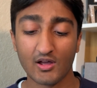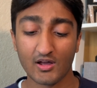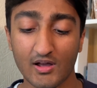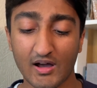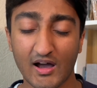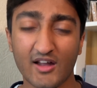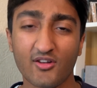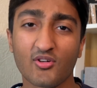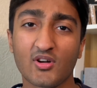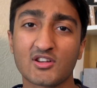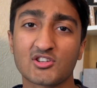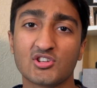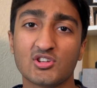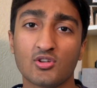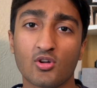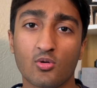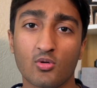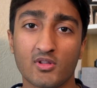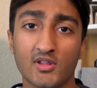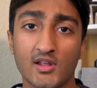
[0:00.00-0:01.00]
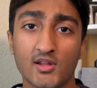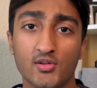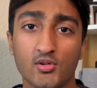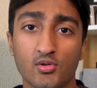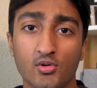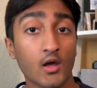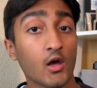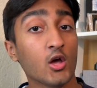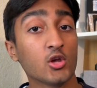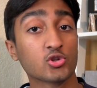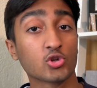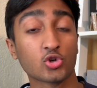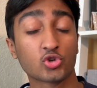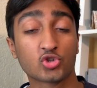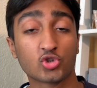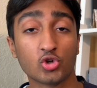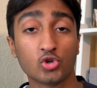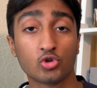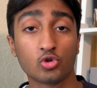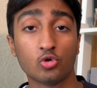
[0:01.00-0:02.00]
actually know what they do. So
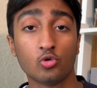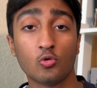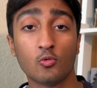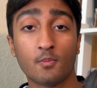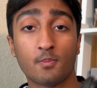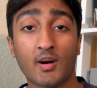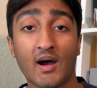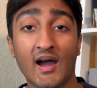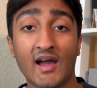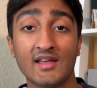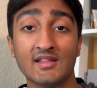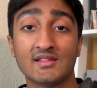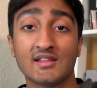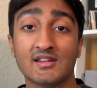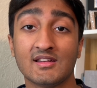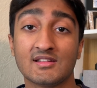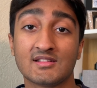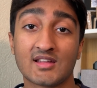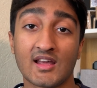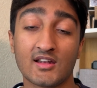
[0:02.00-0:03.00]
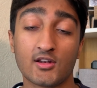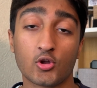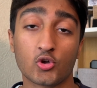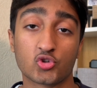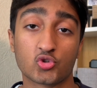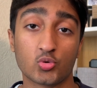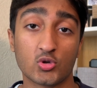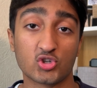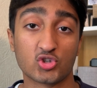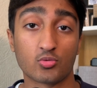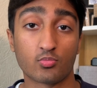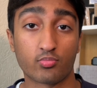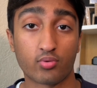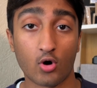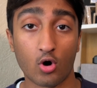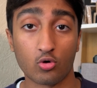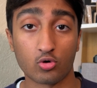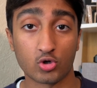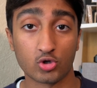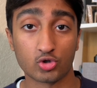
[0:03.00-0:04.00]
should you buy the Nintendo Switch
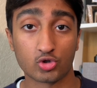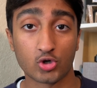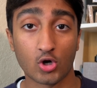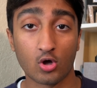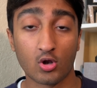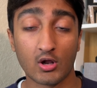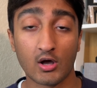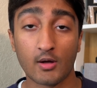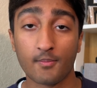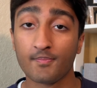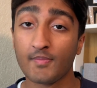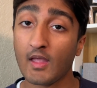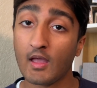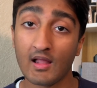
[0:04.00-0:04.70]
Pro controller?